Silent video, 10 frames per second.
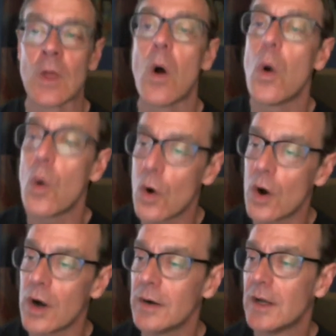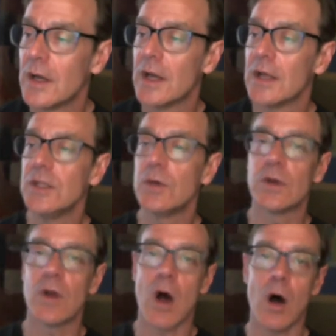Or you
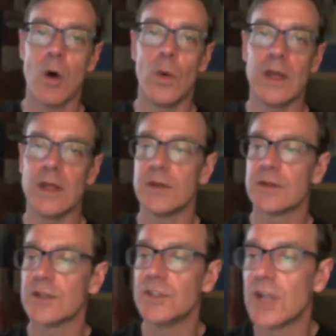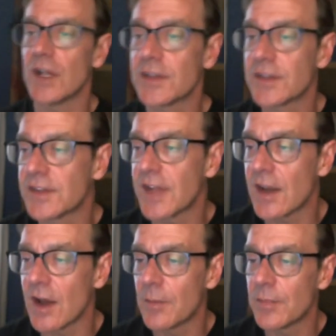can always just
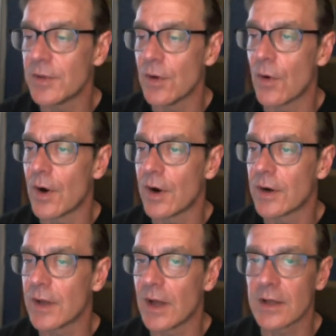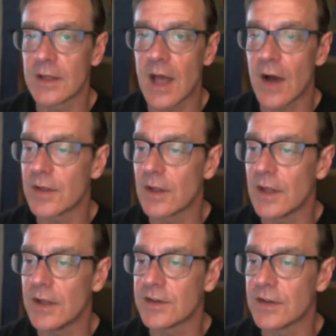set up your
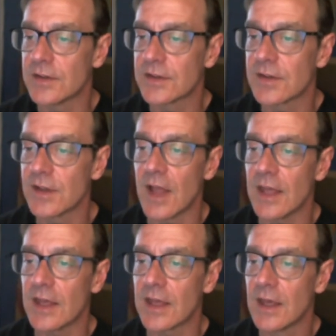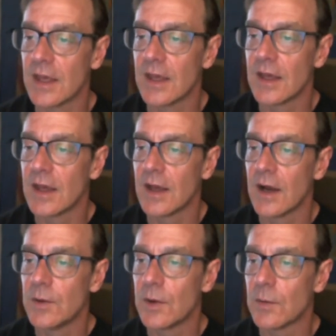calculations like
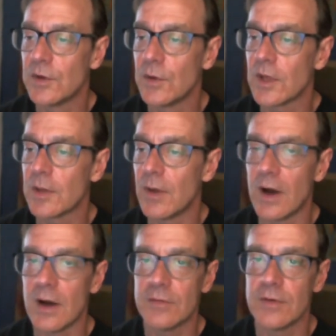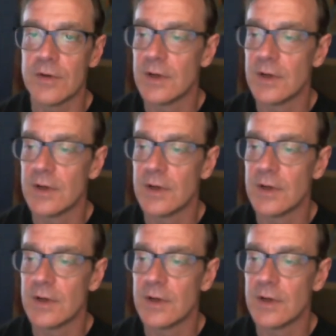we were doing above.